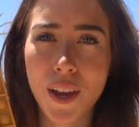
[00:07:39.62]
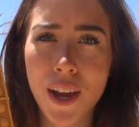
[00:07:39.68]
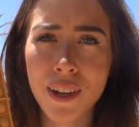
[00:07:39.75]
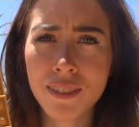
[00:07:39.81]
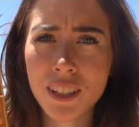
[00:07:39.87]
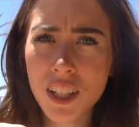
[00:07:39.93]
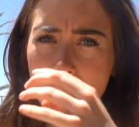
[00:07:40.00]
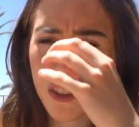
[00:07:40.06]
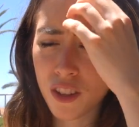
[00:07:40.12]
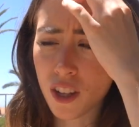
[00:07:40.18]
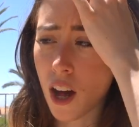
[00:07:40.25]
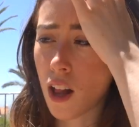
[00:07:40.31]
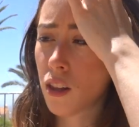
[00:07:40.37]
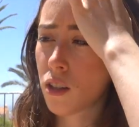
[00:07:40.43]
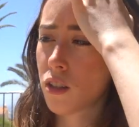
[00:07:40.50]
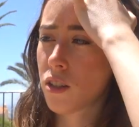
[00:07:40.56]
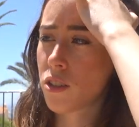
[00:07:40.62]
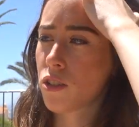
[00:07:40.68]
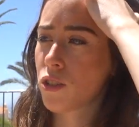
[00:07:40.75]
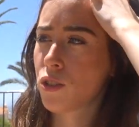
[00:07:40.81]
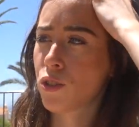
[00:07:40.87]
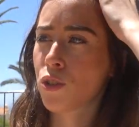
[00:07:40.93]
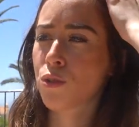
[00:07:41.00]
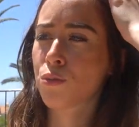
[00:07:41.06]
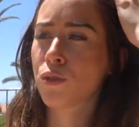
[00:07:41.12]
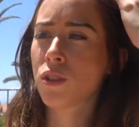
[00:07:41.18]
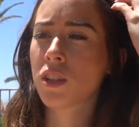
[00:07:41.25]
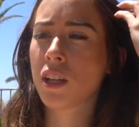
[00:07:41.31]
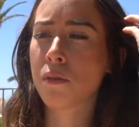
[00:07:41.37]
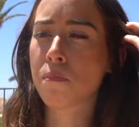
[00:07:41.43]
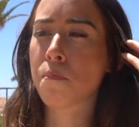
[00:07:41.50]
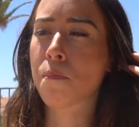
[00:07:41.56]
I feel like the colors don't
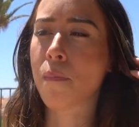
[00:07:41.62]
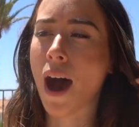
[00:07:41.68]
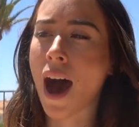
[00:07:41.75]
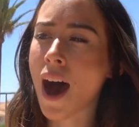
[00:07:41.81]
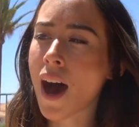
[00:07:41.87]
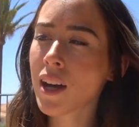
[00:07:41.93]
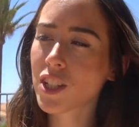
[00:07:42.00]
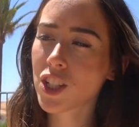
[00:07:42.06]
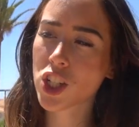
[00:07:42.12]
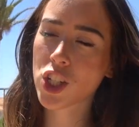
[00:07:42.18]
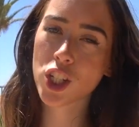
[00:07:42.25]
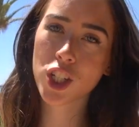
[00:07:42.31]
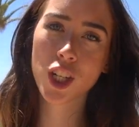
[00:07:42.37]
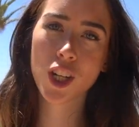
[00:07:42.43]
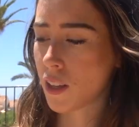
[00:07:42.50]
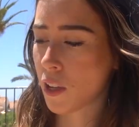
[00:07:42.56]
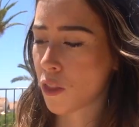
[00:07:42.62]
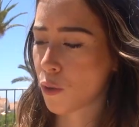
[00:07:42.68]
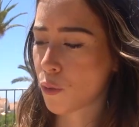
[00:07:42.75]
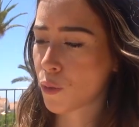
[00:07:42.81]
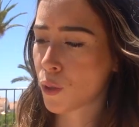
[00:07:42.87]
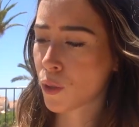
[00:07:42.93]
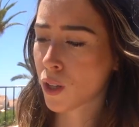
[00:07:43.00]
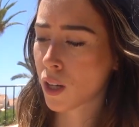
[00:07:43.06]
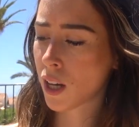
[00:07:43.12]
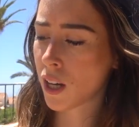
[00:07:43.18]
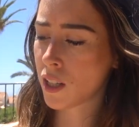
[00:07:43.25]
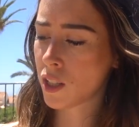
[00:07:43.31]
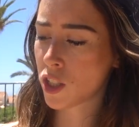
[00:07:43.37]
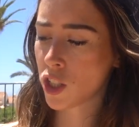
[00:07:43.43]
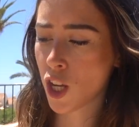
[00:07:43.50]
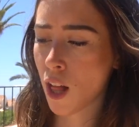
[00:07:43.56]
really match, like
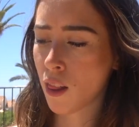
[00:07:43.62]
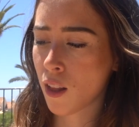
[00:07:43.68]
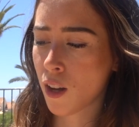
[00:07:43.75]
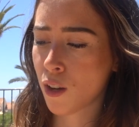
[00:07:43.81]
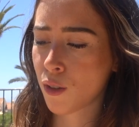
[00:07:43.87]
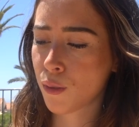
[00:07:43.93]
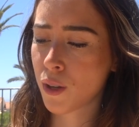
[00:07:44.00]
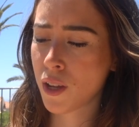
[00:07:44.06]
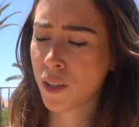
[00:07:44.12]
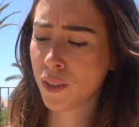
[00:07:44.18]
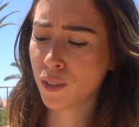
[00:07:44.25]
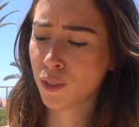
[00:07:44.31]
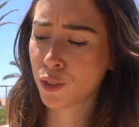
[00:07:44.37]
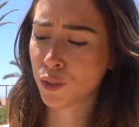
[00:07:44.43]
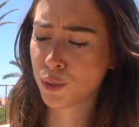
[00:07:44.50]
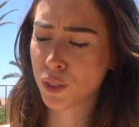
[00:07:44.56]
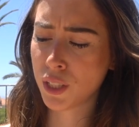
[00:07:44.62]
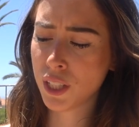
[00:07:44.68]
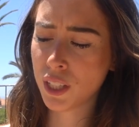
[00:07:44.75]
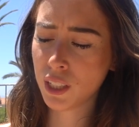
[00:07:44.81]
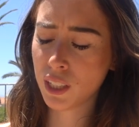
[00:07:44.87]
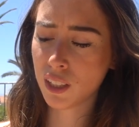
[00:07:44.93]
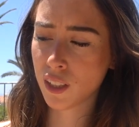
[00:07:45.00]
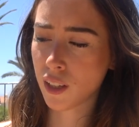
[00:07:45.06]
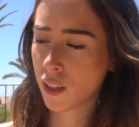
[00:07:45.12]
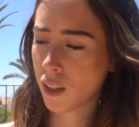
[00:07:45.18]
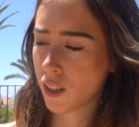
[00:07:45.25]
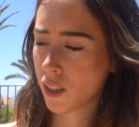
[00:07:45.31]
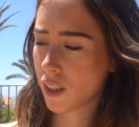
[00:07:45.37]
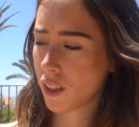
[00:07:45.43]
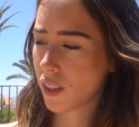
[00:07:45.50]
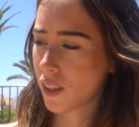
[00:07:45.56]
orange, yellow, and green.
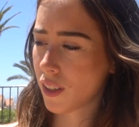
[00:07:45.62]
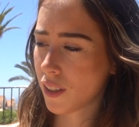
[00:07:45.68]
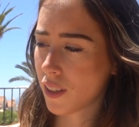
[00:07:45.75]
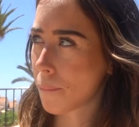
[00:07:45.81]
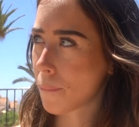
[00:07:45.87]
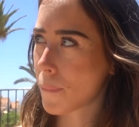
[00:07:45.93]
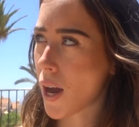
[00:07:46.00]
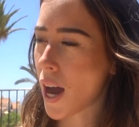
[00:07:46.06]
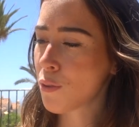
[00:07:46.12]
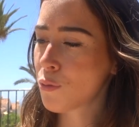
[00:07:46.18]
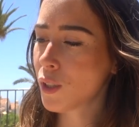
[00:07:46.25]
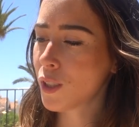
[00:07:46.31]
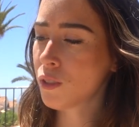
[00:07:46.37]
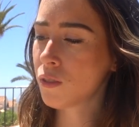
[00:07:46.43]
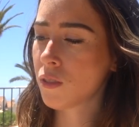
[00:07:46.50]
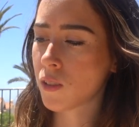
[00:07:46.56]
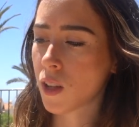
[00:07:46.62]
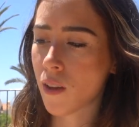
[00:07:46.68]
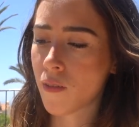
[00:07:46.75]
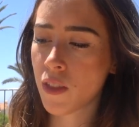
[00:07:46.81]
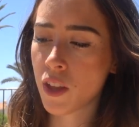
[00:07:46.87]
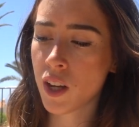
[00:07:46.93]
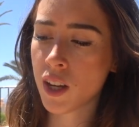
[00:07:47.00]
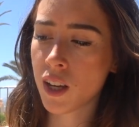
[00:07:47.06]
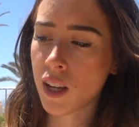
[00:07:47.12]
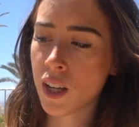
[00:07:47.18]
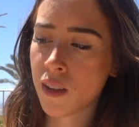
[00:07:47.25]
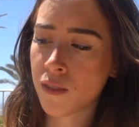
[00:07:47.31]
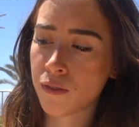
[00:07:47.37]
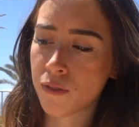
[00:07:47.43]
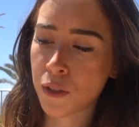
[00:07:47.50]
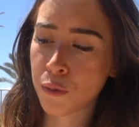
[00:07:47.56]
I would have loved it
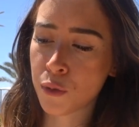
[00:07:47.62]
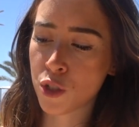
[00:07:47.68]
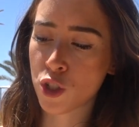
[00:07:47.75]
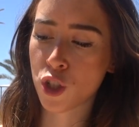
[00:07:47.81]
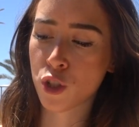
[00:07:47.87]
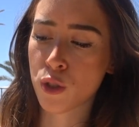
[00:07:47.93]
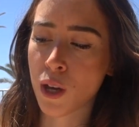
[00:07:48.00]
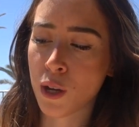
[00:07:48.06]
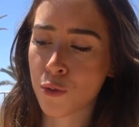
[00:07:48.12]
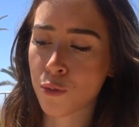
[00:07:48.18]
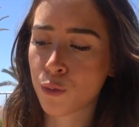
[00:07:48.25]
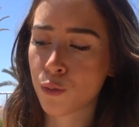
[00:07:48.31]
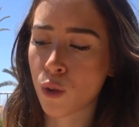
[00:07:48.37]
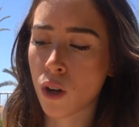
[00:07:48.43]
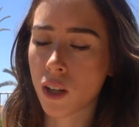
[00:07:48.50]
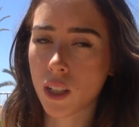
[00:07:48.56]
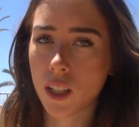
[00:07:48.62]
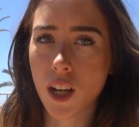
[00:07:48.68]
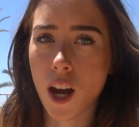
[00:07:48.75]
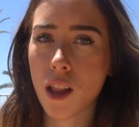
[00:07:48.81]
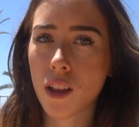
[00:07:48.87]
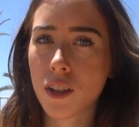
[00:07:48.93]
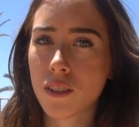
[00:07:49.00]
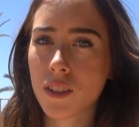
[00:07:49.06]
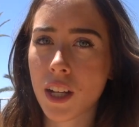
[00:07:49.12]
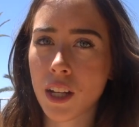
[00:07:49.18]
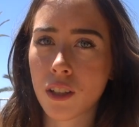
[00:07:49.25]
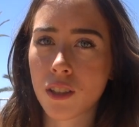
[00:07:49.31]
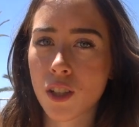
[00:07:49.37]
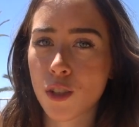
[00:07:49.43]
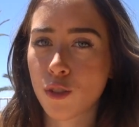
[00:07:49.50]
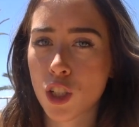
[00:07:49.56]
if it was just like one color,
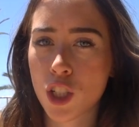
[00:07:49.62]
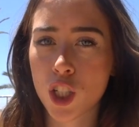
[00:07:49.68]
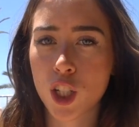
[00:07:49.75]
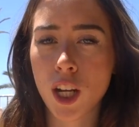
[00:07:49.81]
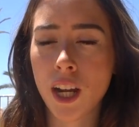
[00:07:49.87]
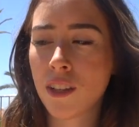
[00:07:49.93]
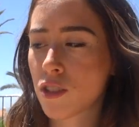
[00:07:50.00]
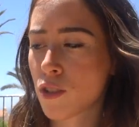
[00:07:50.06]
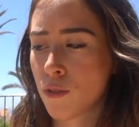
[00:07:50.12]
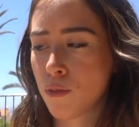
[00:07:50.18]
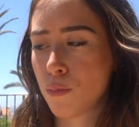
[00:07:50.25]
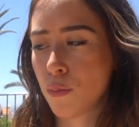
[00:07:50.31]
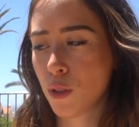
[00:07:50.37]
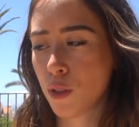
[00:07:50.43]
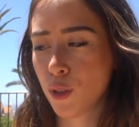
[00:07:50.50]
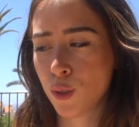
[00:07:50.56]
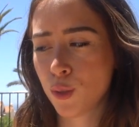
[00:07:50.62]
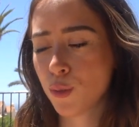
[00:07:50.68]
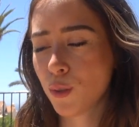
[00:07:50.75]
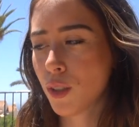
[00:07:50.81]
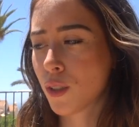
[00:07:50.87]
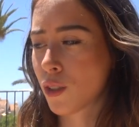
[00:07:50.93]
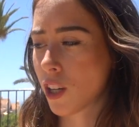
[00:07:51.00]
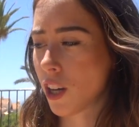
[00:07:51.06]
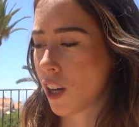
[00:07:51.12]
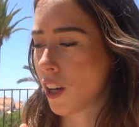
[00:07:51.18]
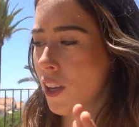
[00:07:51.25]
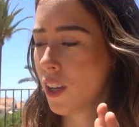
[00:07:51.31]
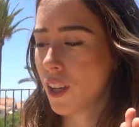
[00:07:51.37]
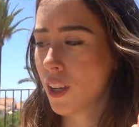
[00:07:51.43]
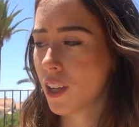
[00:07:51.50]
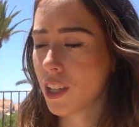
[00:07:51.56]
like different shades of blue or
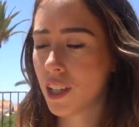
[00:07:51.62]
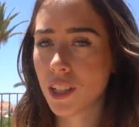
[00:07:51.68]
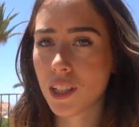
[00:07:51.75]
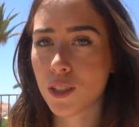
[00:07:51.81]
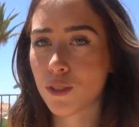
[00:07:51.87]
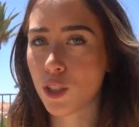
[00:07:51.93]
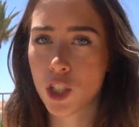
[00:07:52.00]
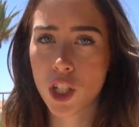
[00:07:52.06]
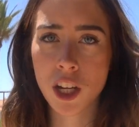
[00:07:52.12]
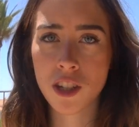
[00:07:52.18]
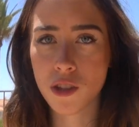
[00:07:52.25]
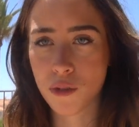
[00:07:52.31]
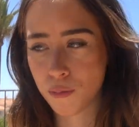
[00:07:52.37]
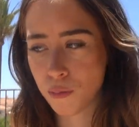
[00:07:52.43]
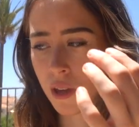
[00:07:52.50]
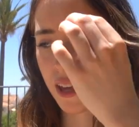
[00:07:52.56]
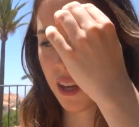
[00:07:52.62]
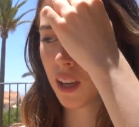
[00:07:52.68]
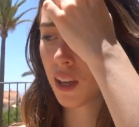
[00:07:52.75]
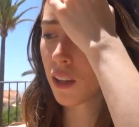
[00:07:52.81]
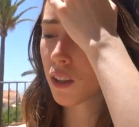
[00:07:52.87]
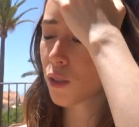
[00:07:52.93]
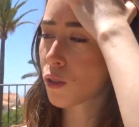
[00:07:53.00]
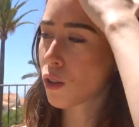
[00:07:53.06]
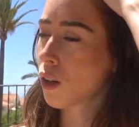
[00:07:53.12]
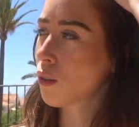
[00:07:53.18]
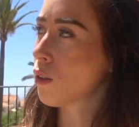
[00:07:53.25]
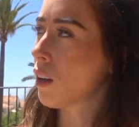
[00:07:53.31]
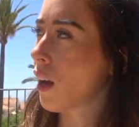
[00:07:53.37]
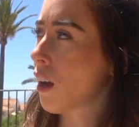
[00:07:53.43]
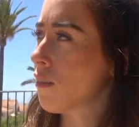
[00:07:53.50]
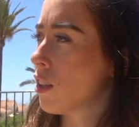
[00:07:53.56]
different shades of pink or
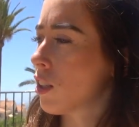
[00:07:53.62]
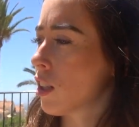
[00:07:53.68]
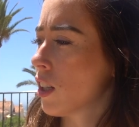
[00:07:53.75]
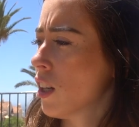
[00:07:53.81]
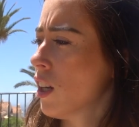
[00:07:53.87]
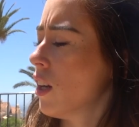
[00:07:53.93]
whatever.